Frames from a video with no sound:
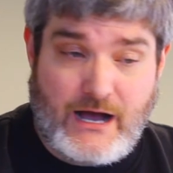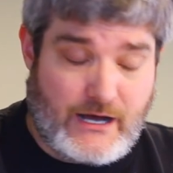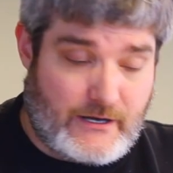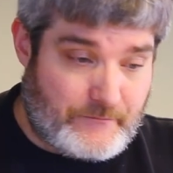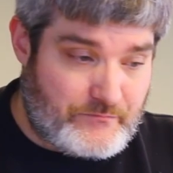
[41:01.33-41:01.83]

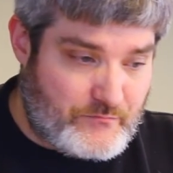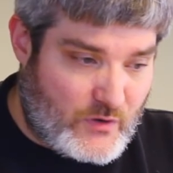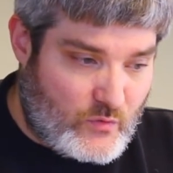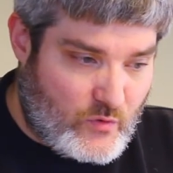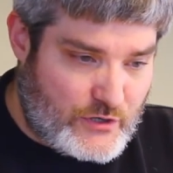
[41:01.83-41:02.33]
Um,
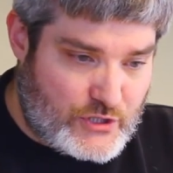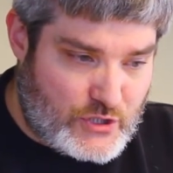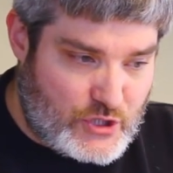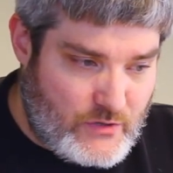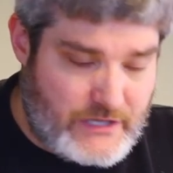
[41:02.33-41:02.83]
but we weren't
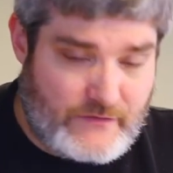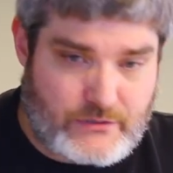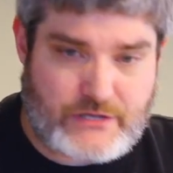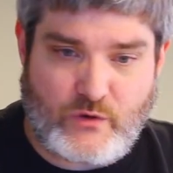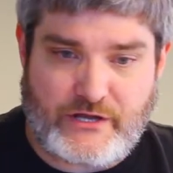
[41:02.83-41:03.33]
using
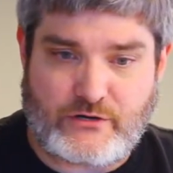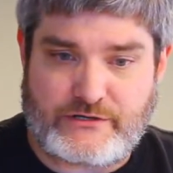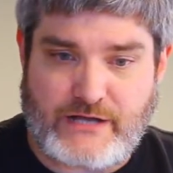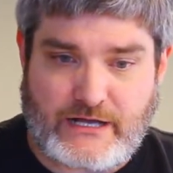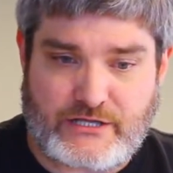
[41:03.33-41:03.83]
those Swagger
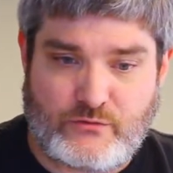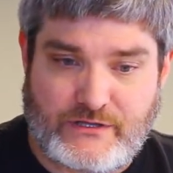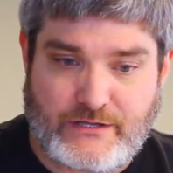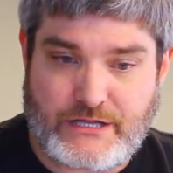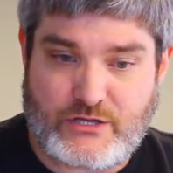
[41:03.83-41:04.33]

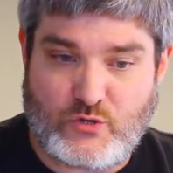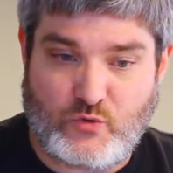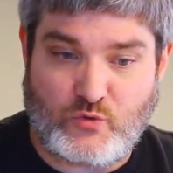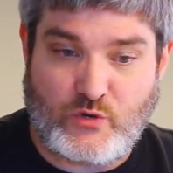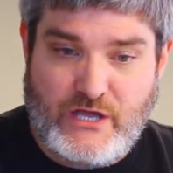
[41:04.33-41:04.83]
documents
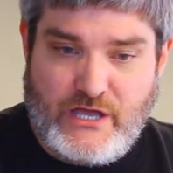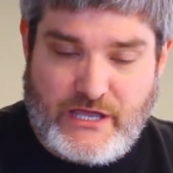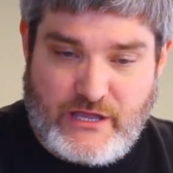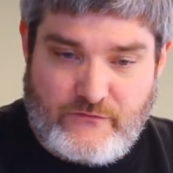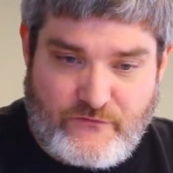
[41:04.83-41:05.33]
to
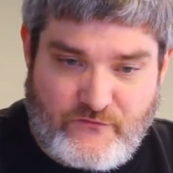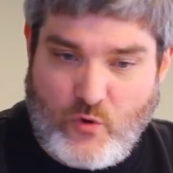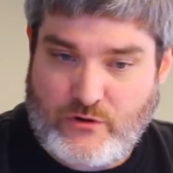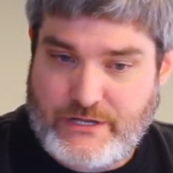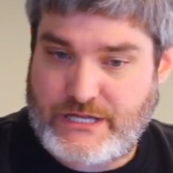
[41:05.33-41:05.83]

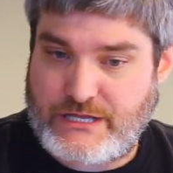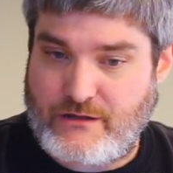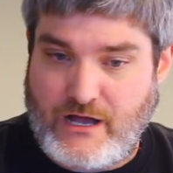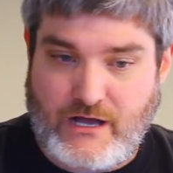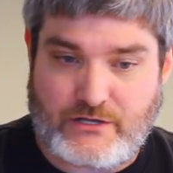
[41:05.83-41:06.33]
enforce,
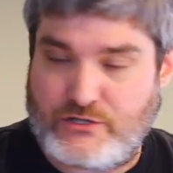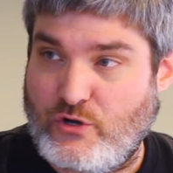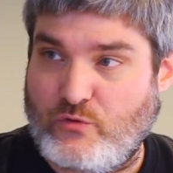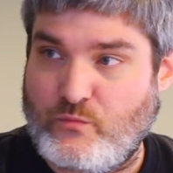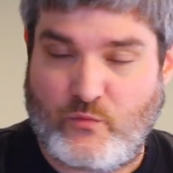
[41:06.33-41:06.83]
uh, you
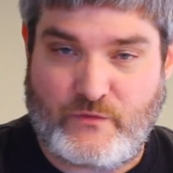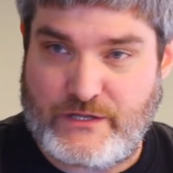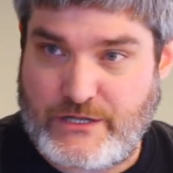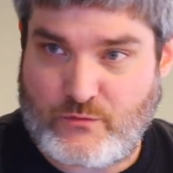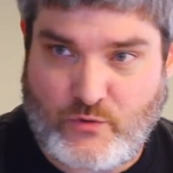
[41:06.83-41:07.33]
know,
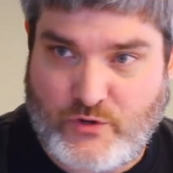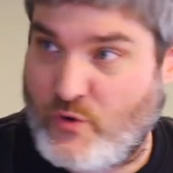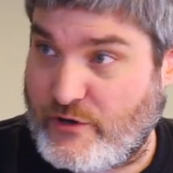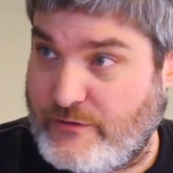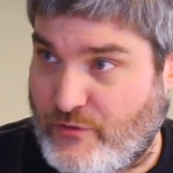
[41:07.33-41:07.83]
these
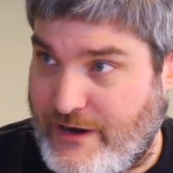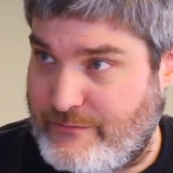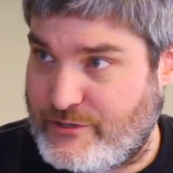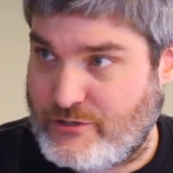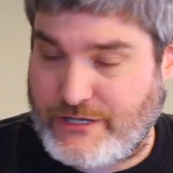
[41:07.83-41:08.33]
query
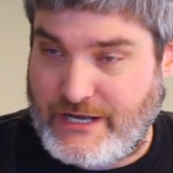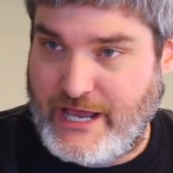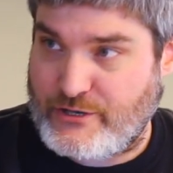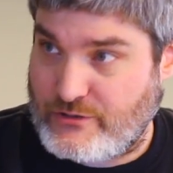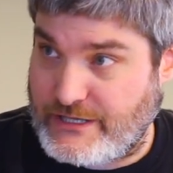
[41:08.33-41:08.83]
parameters and
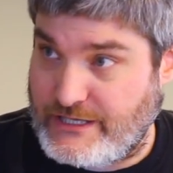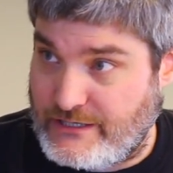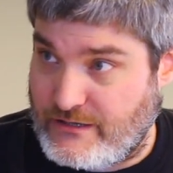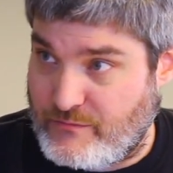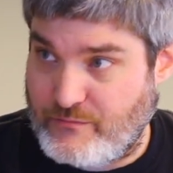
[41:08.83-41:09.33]
headers
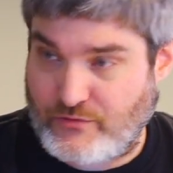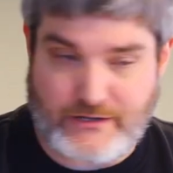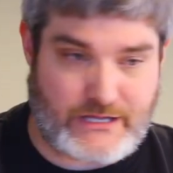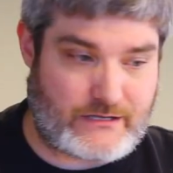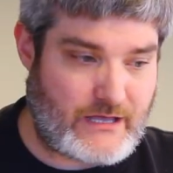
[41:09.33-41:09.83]
needed to be
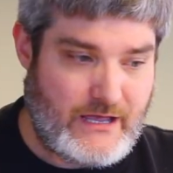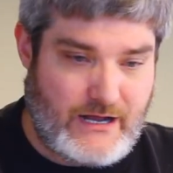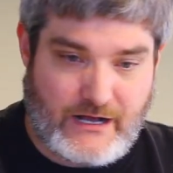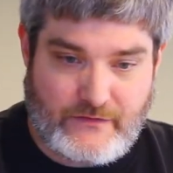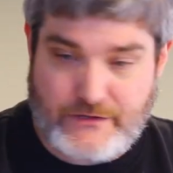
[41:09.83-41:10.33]
present.
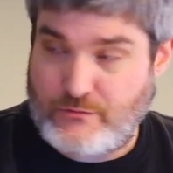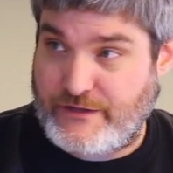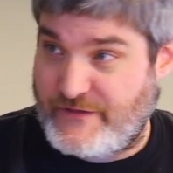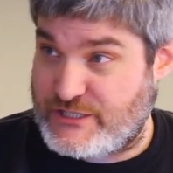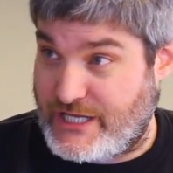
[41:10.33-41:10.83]
Uh, this
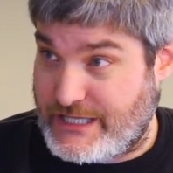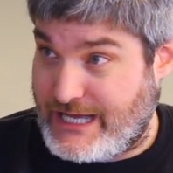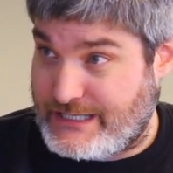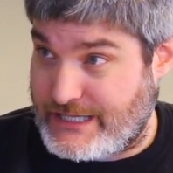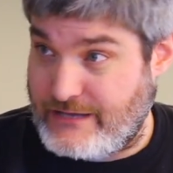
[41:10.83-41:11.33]
was the
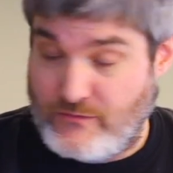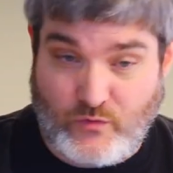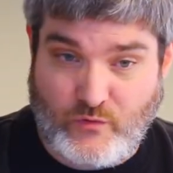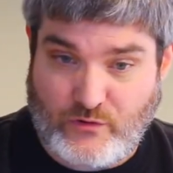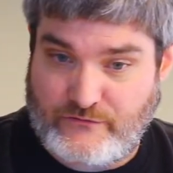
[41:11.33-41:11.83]
JSON schema.
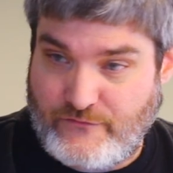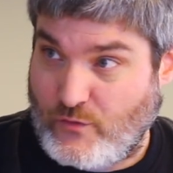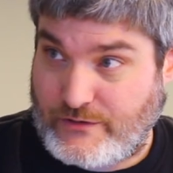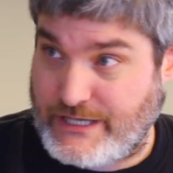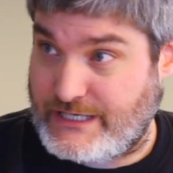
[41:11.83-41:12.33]
We weren't
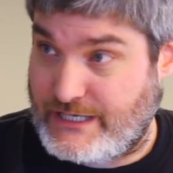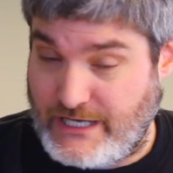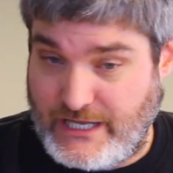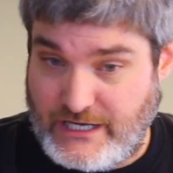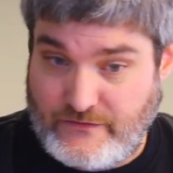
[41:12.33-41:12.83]
enforcing any
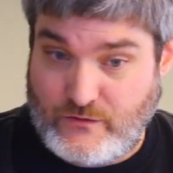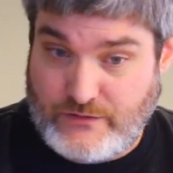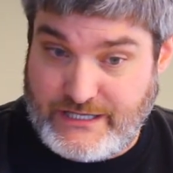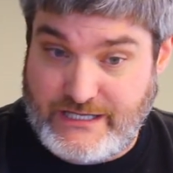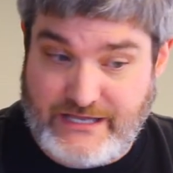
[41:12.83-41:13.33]
mm-hmm. of
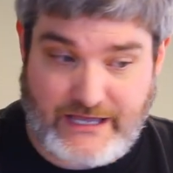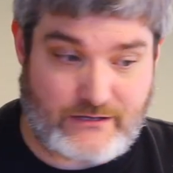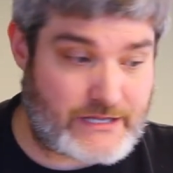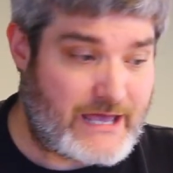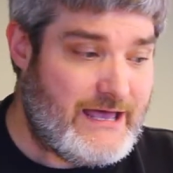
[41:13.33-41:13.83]
those
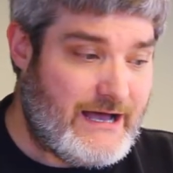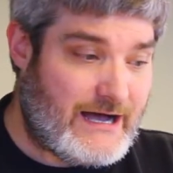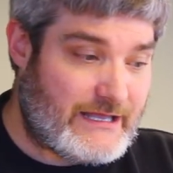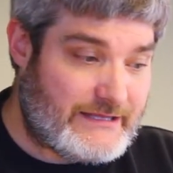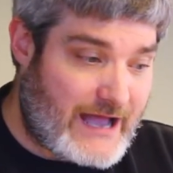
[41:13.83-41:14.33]
details.
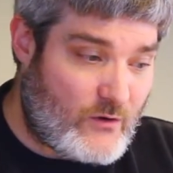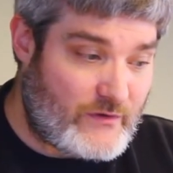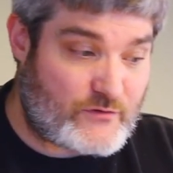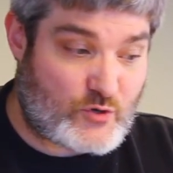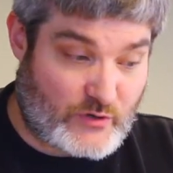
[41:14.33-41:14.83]
Uh, now
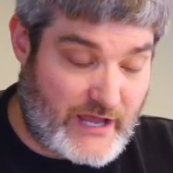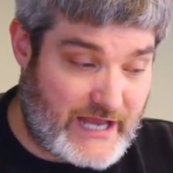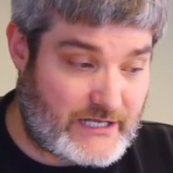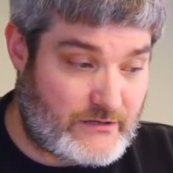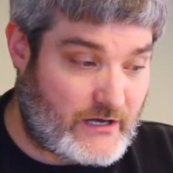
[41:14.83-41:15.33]
we've
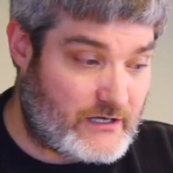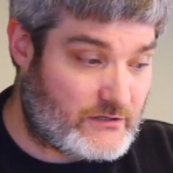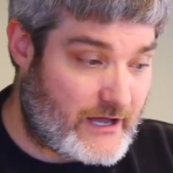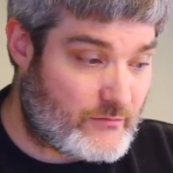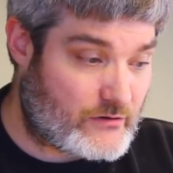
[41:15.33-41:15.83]
created uh,
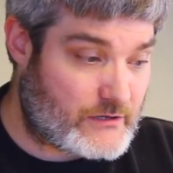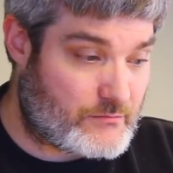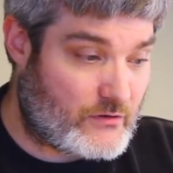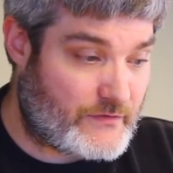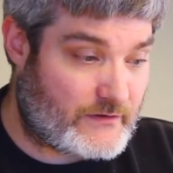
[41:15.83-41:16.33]
libraries
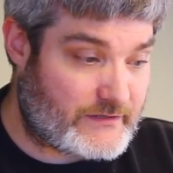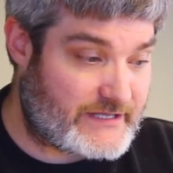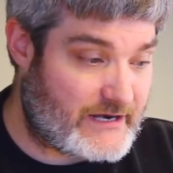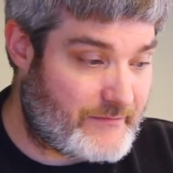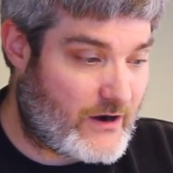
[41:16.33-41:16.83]
both on
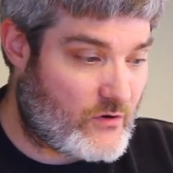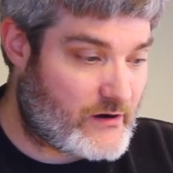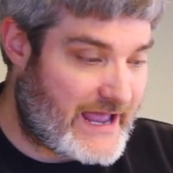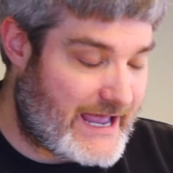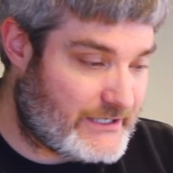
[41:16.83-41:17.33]
Data
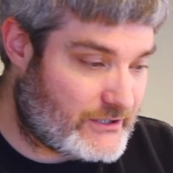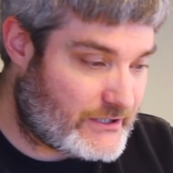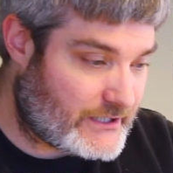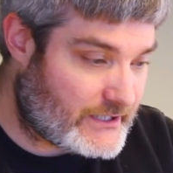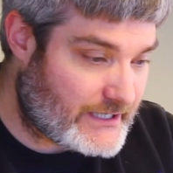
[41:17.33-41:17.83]
Power and
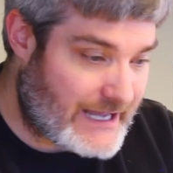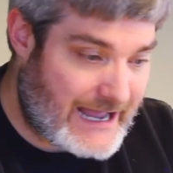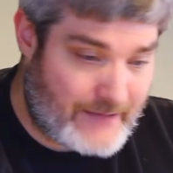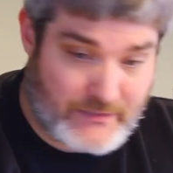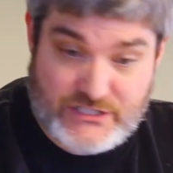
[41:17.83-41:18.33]
on uh,
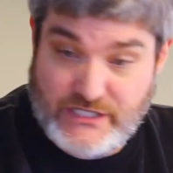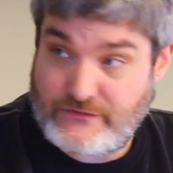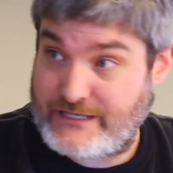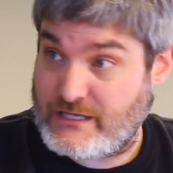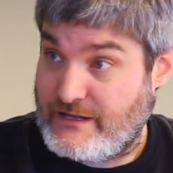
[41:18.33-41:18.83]
Apigee
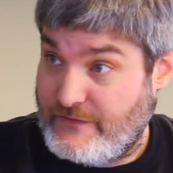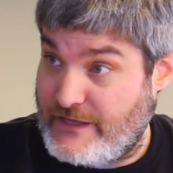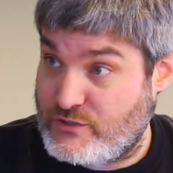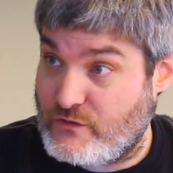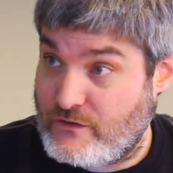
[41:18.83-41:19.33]
that,
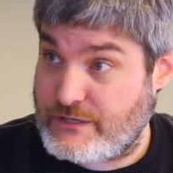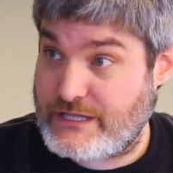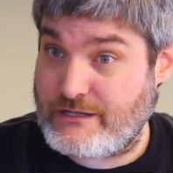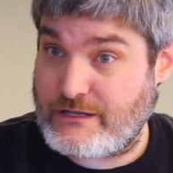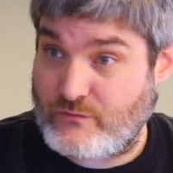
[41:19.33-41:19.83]
that do those
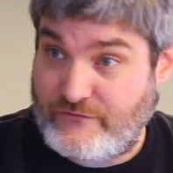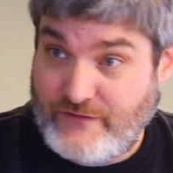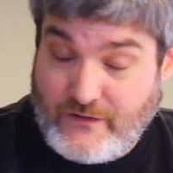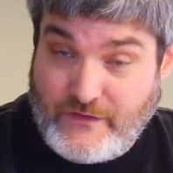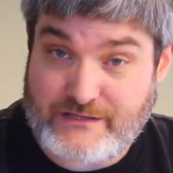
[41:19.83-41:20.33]
things, and we
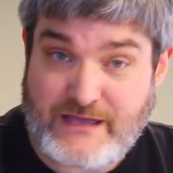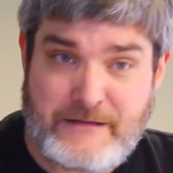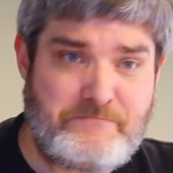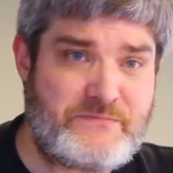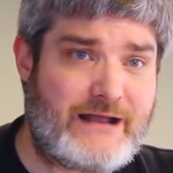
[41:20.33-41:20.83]
found that
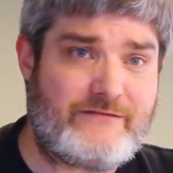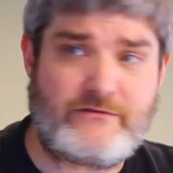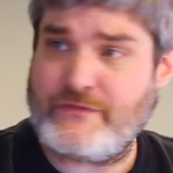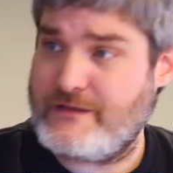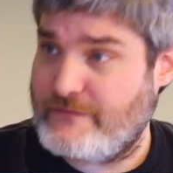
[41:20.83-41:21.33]
not
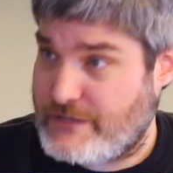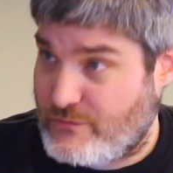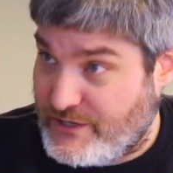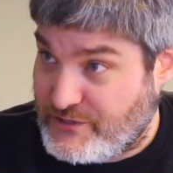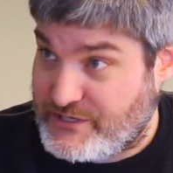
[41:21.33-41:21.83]
everything in the
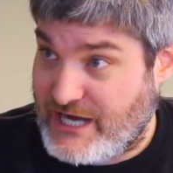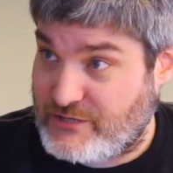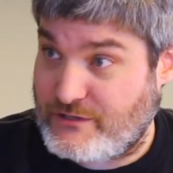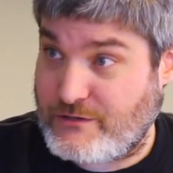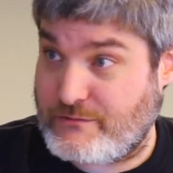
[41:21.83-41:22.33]
Swagger
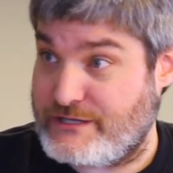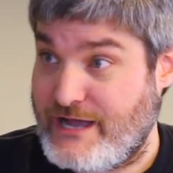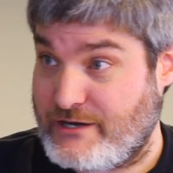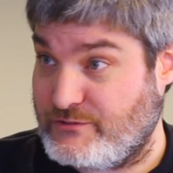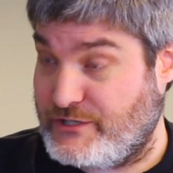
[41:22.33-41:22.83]
documents was
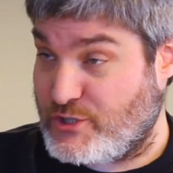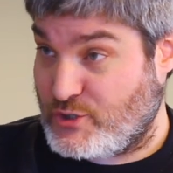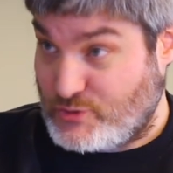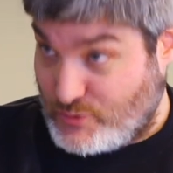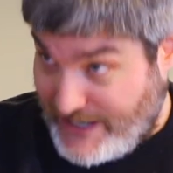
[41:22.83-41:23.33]
entirely
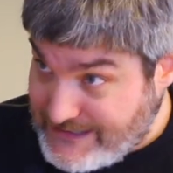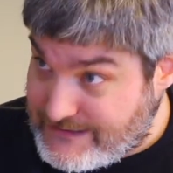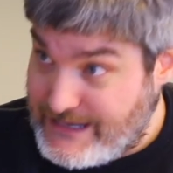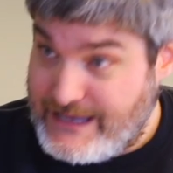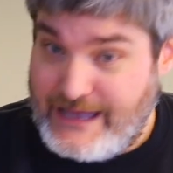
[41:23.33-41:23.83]

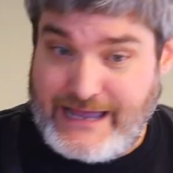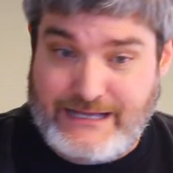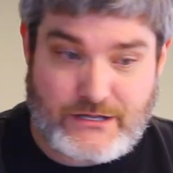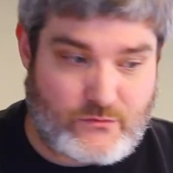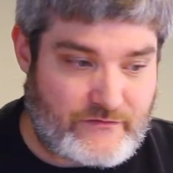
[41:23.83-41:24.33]
correct,
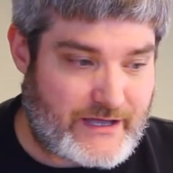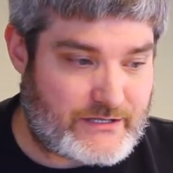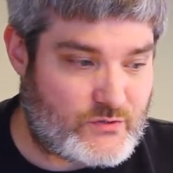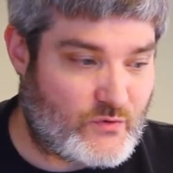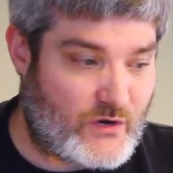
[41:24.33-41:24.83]
and so we've
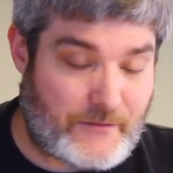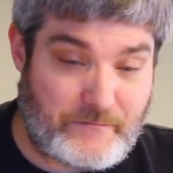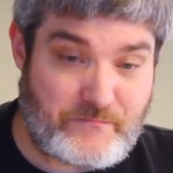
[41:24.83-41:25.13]
had to um,